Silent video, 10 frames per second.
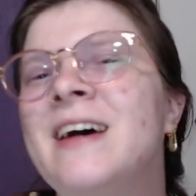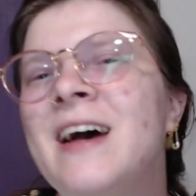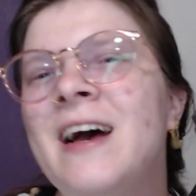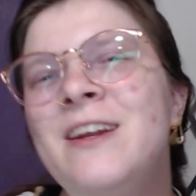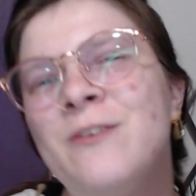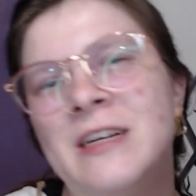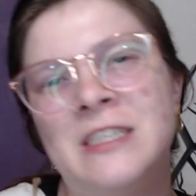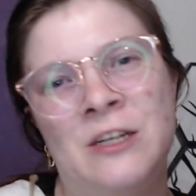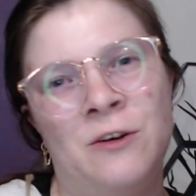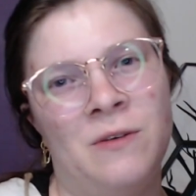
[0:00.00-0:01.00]
I don't
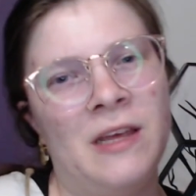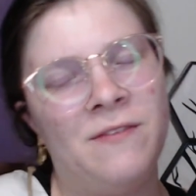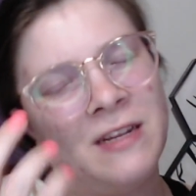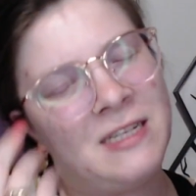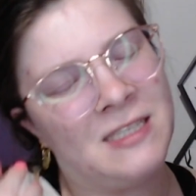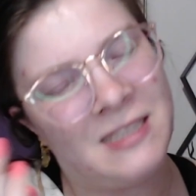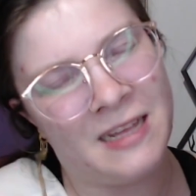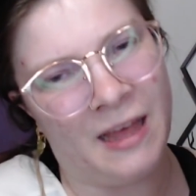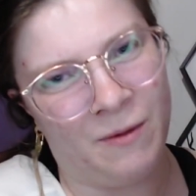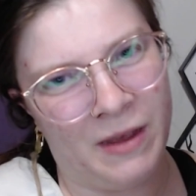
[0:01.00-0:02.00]
actually know if it is
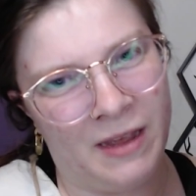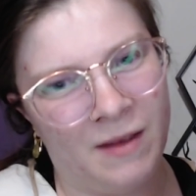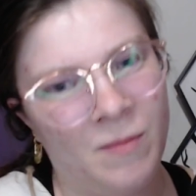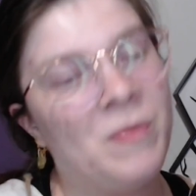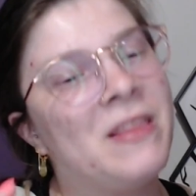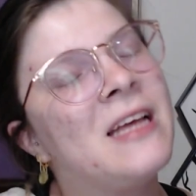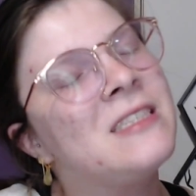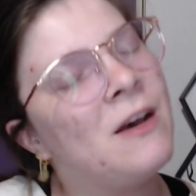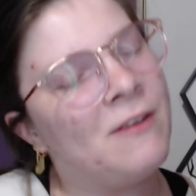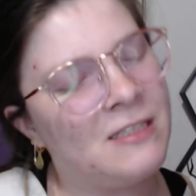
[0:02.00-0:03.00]
said that way, but that's
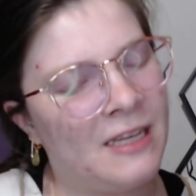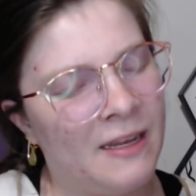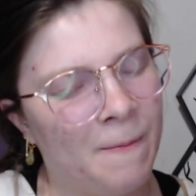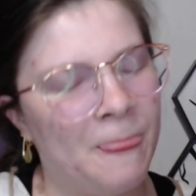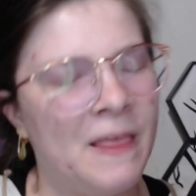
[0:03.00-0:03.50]
how I say it.